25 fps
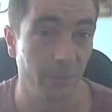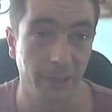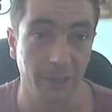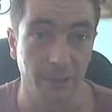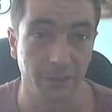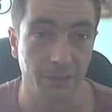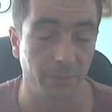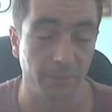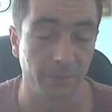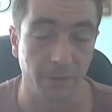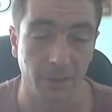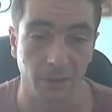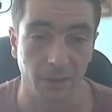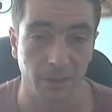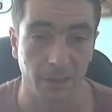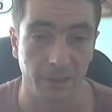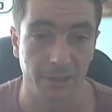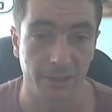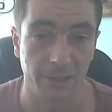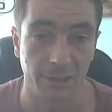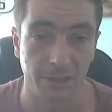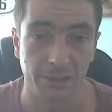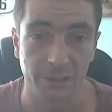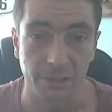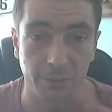to me, it's a flawless
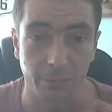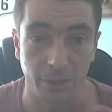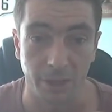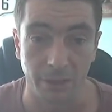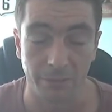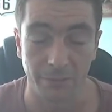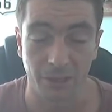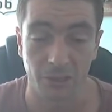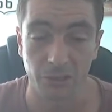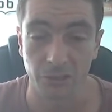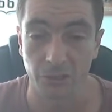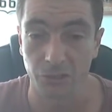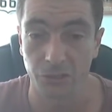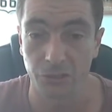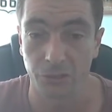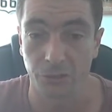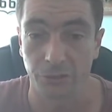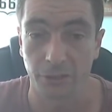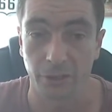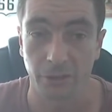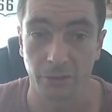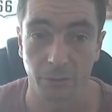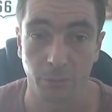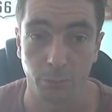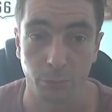system. I've actually shut
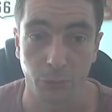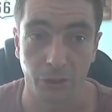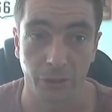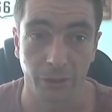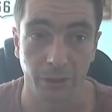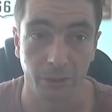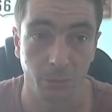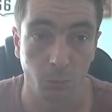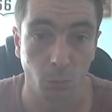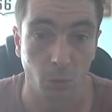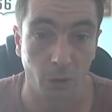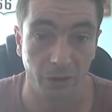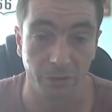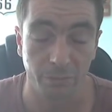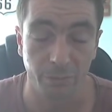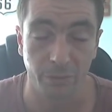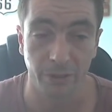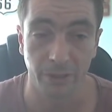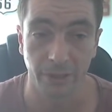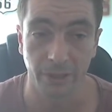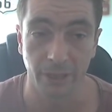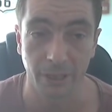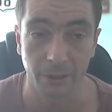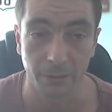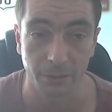down one of my
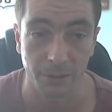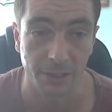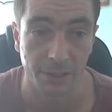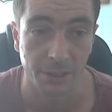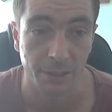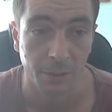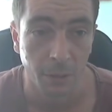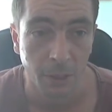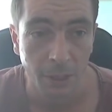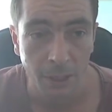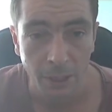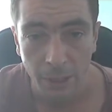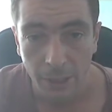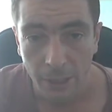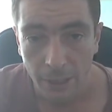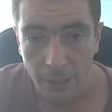accounts.